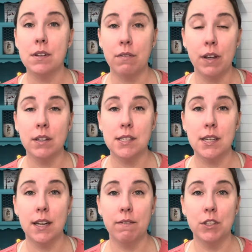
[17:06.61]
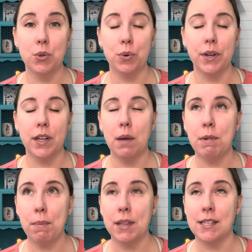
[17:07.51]
of unlisted inventory.
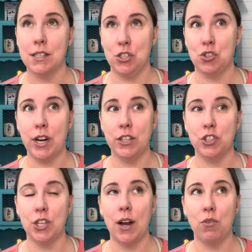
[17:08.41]
Maybe that's a stretch.